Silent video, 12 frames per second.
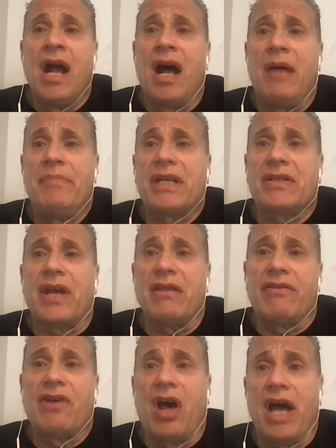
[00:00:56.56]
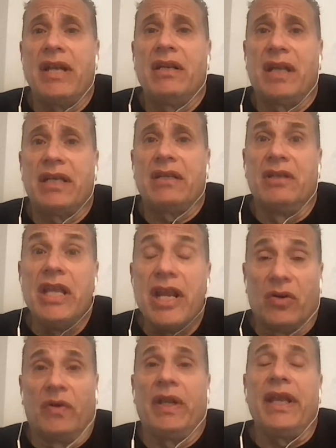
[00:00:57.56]
because I thought, like
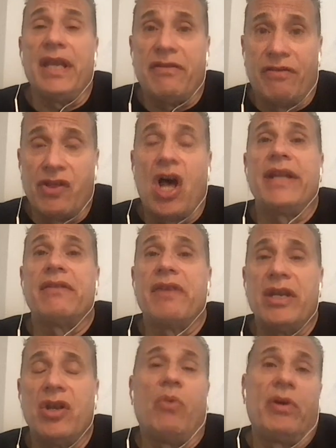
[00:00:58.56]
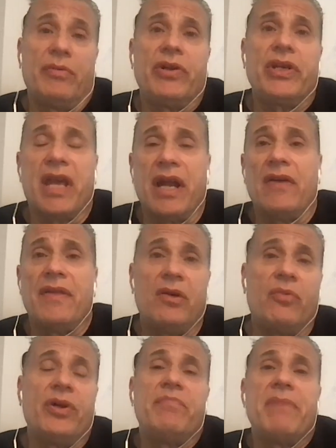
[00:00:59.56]
literally thought that no one would care, that
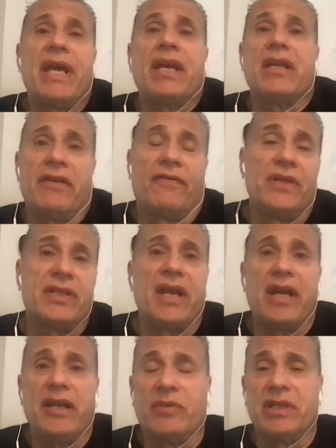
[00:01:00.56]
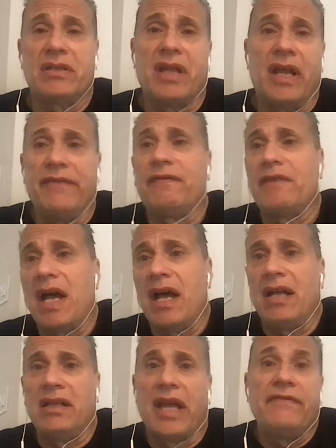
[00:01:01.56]
it wouldn't make a difference in anyone's life.
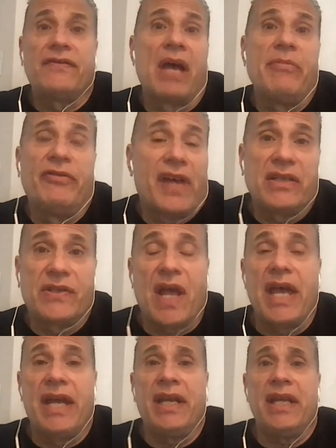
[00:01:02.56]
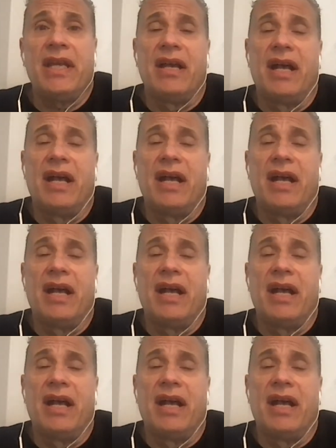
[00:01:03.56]
Lifetime of anxiety,